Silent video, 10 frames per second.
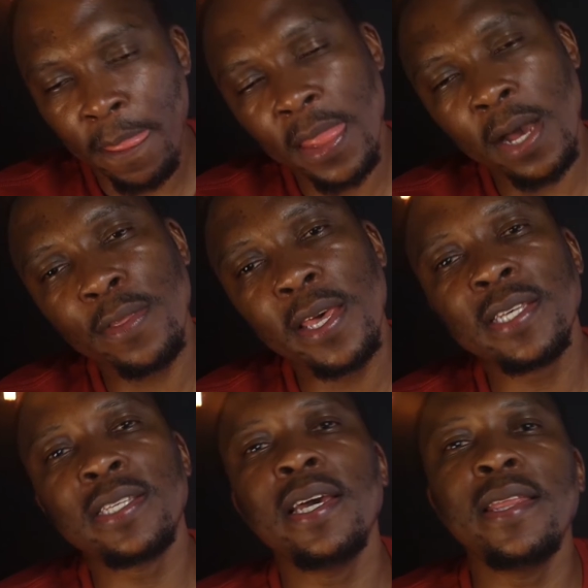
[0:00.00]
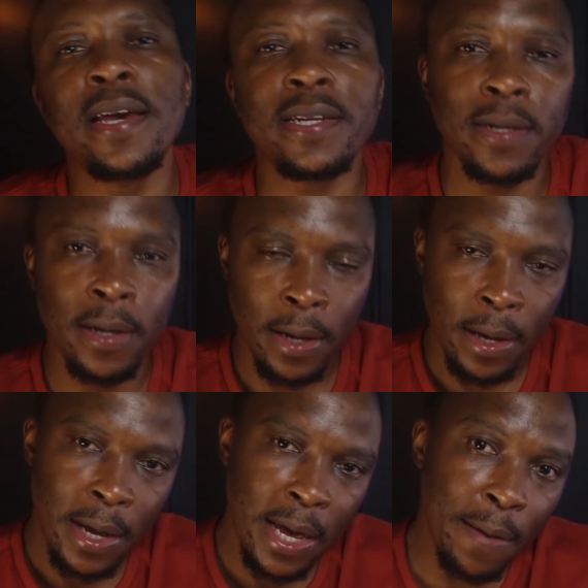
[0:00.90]
Now, they say that
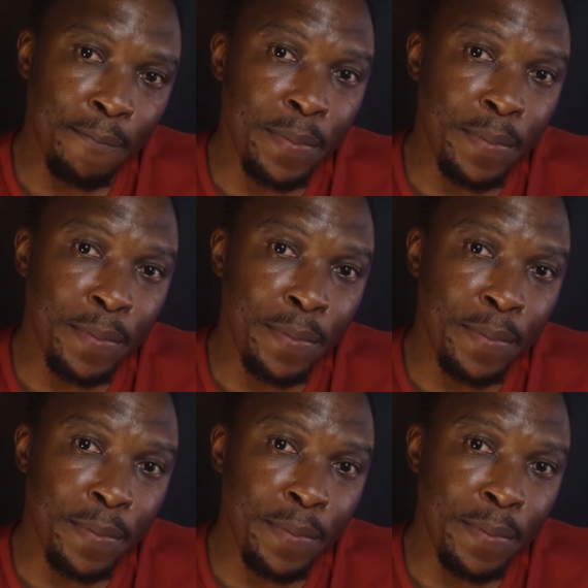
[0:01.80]
a